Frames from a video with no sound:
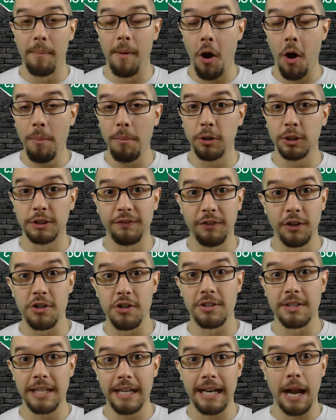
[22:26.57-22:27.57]
almost full
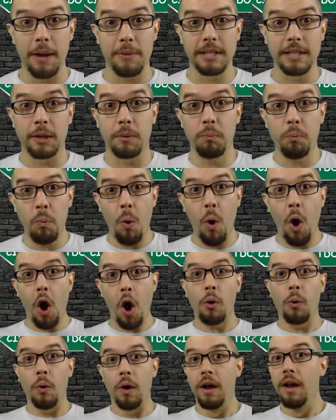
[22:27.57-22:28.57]
scene. I was like,
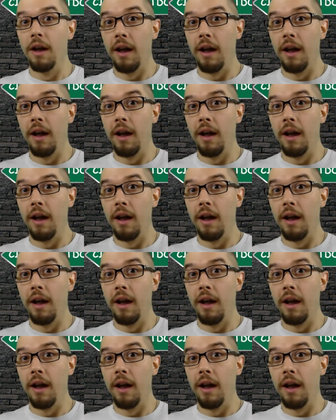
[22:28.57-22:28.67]
whoa,